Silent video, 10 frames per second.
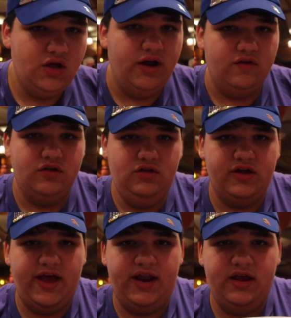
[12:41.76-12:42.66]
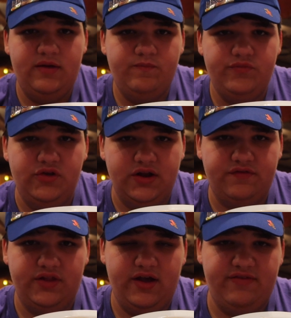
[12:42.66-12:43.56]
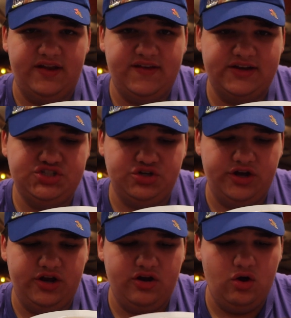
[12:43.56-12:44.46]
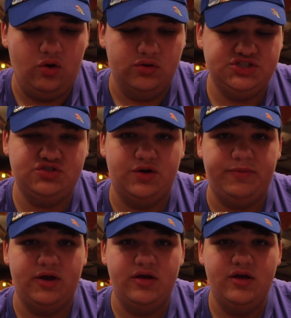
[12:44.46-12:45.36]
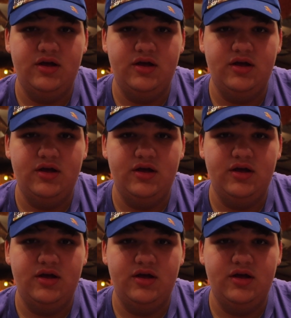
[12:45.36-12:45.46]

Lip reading: And a little look at it. You definitely have that texture here. Oh, it's stripping.